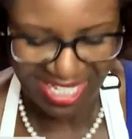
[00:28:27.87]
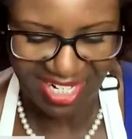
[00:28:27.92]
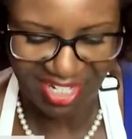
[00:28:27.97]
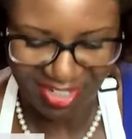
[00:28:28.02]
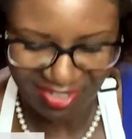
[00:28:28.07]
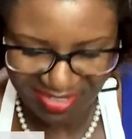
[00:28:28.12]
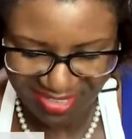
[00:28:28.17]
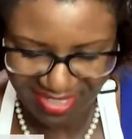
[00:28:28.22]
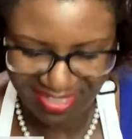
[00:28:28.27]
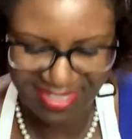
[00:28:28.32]
you
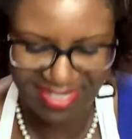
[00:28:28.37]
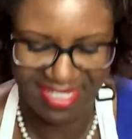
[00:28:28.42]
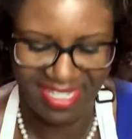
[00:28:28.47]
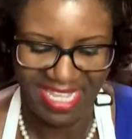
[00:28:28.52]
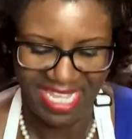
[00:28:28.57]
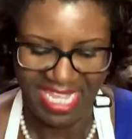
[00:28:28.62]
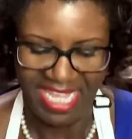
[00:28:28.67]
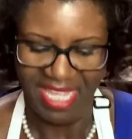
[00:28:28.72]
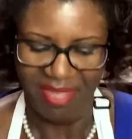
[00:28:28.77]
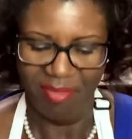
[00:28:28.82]
know,
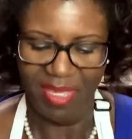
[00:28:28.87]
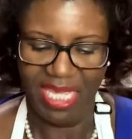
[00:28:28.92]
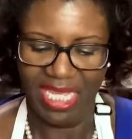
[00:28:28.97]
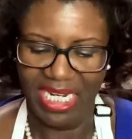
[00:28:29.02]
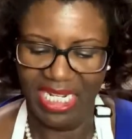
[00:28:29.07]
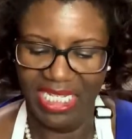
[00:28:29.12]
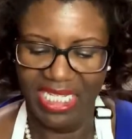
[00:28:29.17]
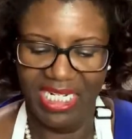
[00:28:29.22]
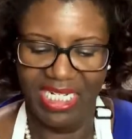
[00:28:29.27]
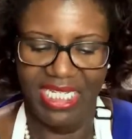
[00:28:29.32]
make
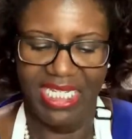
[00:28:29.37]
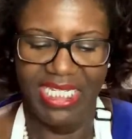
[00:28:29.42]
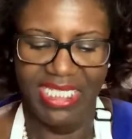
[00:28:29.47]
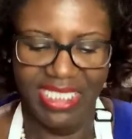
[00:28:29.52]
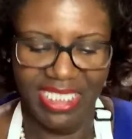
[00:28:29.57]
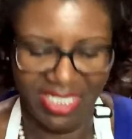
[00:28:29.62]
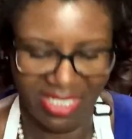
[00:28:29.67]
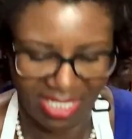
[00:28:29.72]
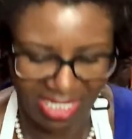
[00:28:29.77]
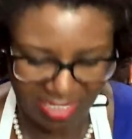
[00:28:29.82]
it a little
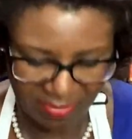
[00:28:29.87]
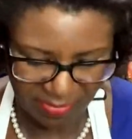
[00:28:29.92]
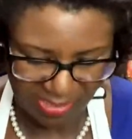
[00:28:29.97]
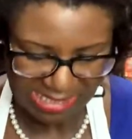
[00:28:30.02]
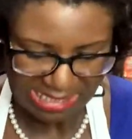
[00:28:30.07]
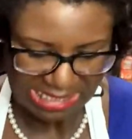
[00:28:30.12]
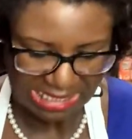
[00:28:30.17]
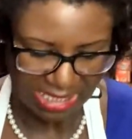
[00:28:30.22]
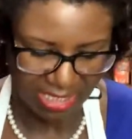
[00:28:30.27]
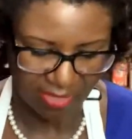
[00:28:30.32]
easier on
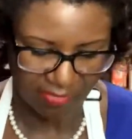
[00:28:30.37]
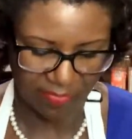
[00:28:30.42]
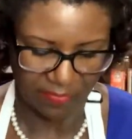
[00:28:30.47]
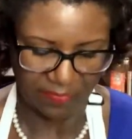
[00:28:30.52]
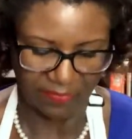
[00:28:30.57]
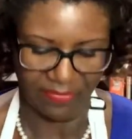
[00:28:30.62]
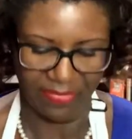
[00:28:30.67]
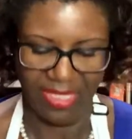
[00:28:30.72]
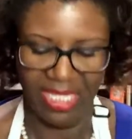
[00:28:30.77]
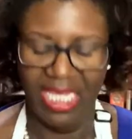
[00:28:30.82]
myself.
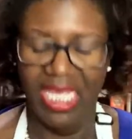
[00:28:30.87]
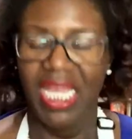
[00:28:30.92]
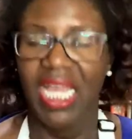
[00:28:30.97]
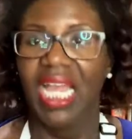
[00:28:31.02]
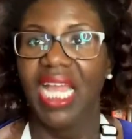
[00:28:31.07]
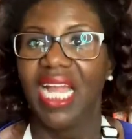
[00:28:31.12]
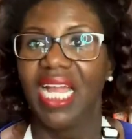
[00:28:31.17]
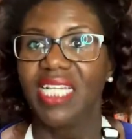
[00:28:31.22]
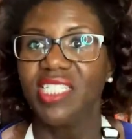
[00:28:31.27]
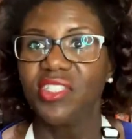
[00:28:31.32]

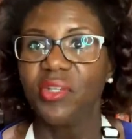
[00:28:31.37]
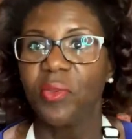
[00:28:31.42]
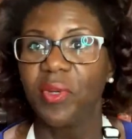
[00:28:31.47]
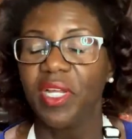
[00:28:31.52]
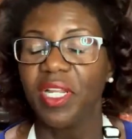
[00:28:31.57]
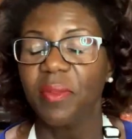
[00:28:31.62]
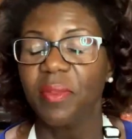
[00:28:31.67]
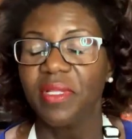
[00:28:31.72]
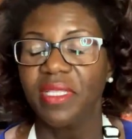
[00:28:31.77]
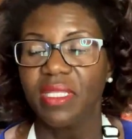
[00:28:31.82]
All right, so
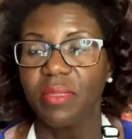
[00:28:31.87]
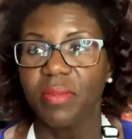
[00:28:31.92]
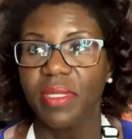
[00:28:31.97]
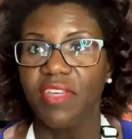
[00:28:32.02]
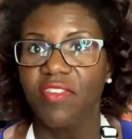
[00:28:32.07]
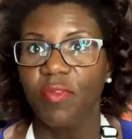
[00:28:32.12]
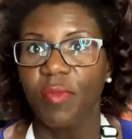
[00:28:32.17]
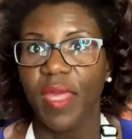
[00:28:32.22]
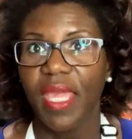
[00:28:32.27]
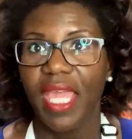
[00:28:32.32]
we're gonna put the
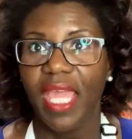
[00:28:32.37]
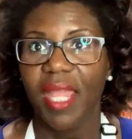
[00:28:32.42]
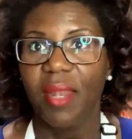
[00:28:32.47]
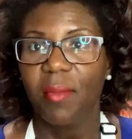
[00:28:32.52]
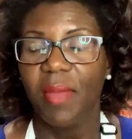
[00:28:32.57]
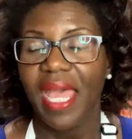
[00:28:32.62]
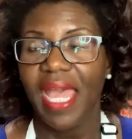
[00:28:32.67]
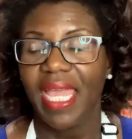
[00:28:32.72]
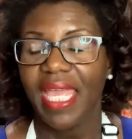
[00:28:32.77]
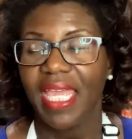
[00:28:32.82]
beef
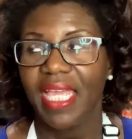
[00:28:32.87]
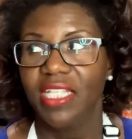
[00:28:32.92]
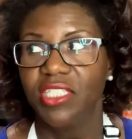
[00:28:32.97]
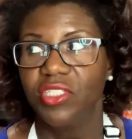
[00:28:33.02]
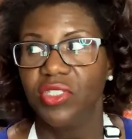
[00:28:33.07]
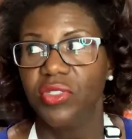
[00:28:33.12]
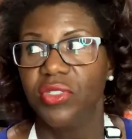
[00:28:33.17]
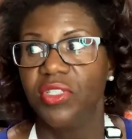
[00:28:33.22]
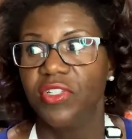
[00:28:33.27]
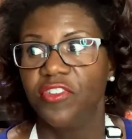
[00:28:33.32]
bacon back
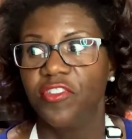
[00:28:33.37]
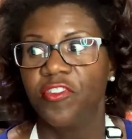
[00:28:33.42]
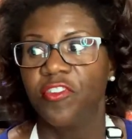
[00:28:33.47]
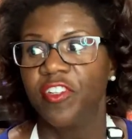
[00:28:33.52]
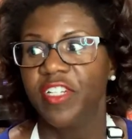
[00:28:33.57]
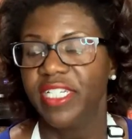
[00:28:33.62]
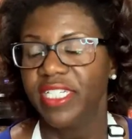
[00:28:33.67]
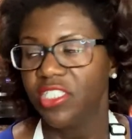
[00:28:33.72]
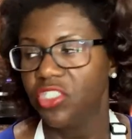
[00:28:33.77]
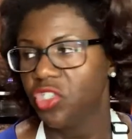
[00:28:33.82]
into the
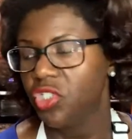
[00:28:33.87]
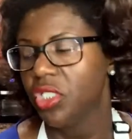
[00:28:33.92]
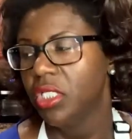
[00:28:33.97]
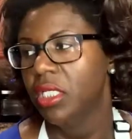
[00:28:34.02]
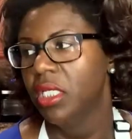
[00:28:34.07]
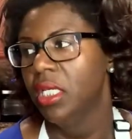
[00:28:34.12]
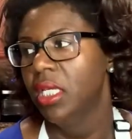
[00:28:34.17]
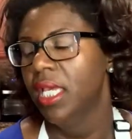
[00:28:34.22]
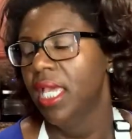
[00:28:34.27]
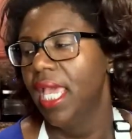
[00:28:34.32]
fridge
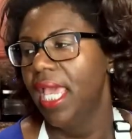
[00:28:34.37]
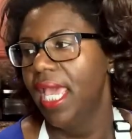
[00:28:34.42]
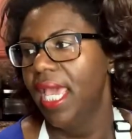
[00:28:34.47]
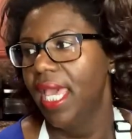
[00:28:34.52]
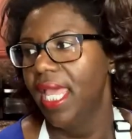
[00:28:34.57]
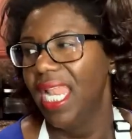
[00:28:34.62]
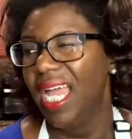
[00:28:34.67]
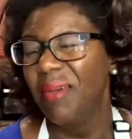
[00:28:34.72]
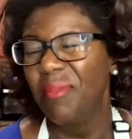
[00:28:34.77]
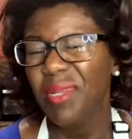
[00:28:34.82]

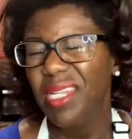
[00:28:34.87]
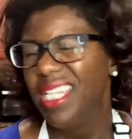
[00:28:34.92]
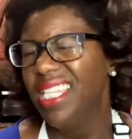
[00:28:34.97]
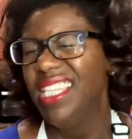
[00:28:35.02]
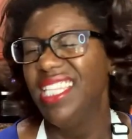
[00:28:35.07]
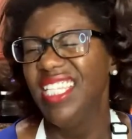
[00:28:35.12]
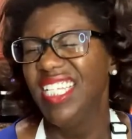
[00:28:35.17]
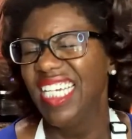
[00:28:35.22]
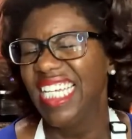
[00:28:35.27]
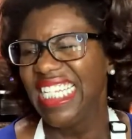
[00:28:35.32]
and I'm gonna
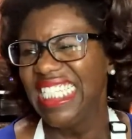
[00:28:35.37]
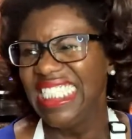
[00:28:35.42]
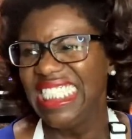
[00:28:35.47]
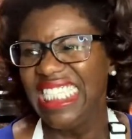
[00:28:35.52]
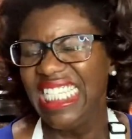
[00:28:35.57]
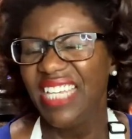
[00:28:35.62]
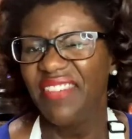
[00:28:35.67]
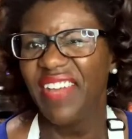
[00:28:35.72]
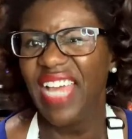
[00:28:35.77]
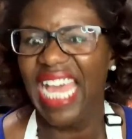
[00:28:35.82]
look and
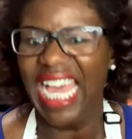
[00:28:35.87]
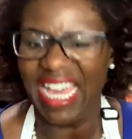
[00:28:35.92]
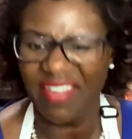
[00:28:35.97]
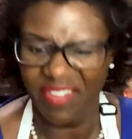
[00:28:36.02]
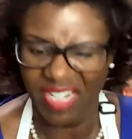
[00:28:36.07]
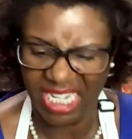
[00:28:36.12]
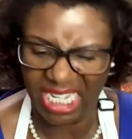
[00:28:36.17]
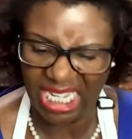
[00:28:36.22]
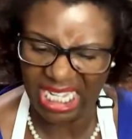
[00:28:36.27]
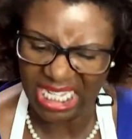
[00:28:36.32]
see if I
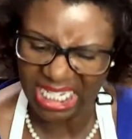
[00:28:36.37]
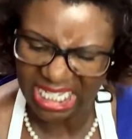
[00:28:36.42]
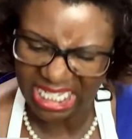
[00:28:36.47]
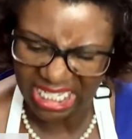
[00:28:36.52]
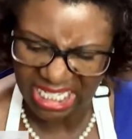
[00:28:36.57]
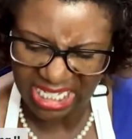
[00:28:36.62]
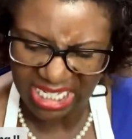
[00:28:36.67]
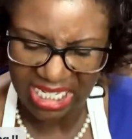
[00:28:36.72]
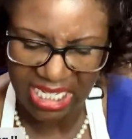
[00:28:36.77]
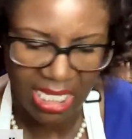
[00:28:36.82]
have any
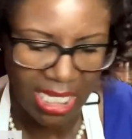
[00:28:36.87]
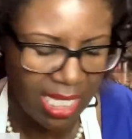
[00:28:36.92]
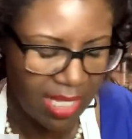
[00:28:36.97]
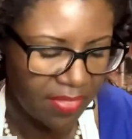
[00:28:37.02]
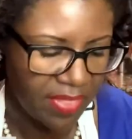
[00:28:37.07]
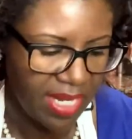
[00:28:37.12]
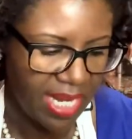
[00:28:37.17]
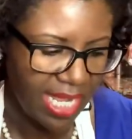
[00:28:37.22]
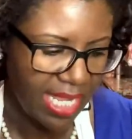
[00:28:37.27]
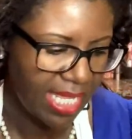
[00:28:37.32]
onion
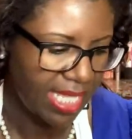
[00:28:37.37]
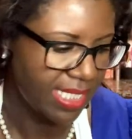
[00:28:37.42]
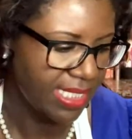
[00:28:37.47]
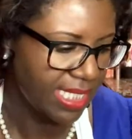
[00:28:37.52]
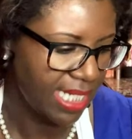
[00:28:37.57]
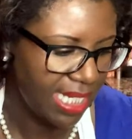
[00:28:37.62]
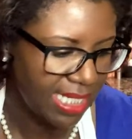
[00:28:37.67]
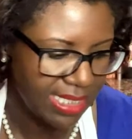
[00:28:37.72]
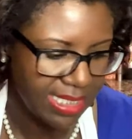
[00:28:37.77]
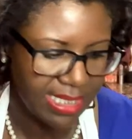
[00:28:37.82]
that I can
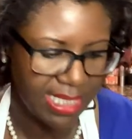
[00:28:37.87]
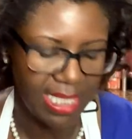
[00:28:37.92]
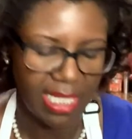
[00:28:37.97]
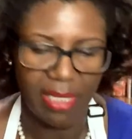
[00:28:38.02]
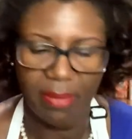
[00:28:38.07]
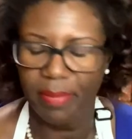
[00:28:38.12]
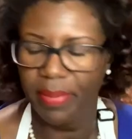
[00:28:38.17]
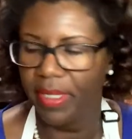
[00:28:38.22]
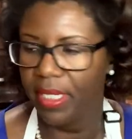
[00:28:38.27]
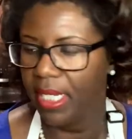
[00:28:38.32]
dice
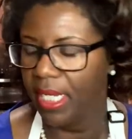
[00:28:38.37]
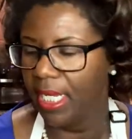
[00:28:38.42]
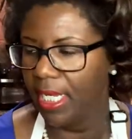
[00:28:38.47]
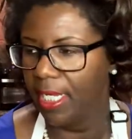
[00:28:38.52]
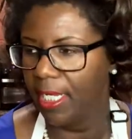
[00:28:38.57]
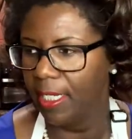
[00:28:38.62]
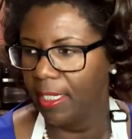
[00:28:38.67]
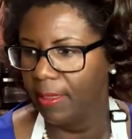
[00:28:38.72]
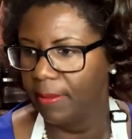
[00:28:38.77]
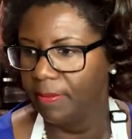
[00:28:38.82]
up.
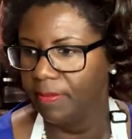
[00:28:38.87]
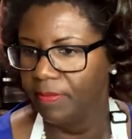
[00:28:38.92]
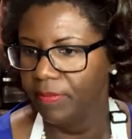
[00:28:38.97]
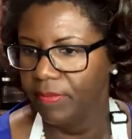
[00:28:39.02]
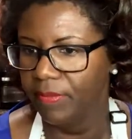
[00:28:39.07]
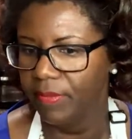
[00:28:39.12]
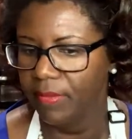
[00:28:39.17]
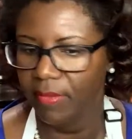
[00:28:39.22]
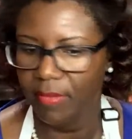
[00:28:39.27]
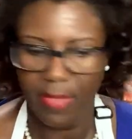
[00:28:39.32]
Um,
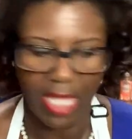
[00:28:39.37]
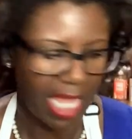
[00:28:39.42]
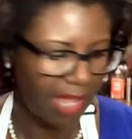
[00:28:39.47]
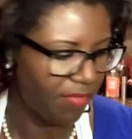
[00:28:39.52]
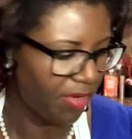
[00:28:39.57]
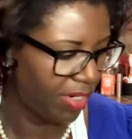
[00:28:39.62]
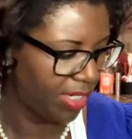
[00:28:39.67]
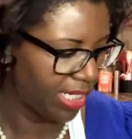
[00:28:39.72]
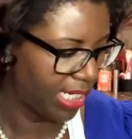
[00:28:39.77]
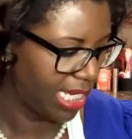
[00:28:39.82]

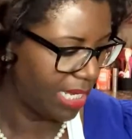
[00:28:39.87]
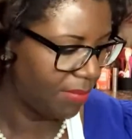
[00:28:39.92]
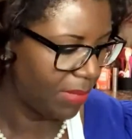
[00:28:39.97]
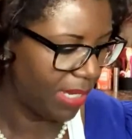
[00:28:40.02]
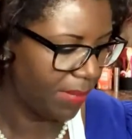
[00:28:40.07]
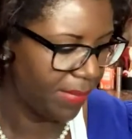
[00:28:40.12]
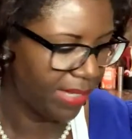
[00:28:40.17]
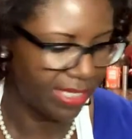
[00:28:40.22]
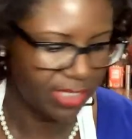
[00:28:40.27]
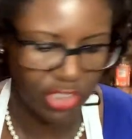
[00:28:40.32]
I've already got
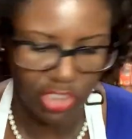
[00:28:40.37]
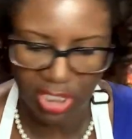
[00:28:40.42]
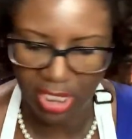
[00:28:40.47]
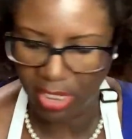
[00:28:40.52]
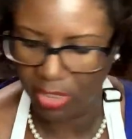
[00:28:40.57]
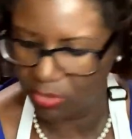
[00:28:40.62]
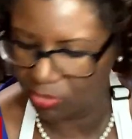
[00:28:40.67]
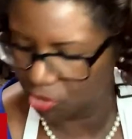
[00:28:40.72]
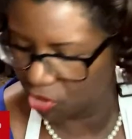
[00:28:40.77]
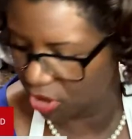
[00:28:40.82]
my
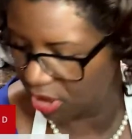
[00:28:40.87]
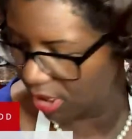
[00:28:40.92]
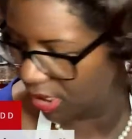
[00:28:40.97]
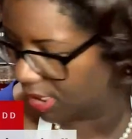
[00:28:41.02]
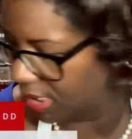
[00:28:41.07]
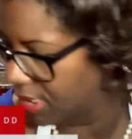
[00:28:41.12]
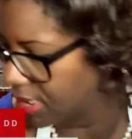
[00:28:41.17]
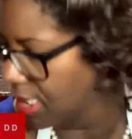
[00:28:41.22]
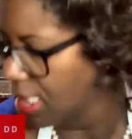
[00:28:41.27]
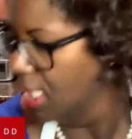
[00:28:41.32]
manchego
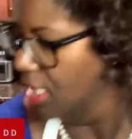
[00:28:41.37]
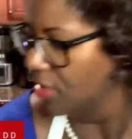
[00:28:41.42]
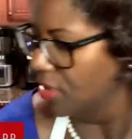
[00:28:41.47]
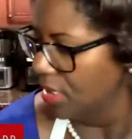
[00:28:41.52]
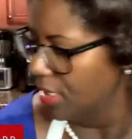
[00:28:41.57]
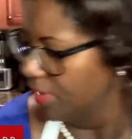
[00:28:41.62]
cheese,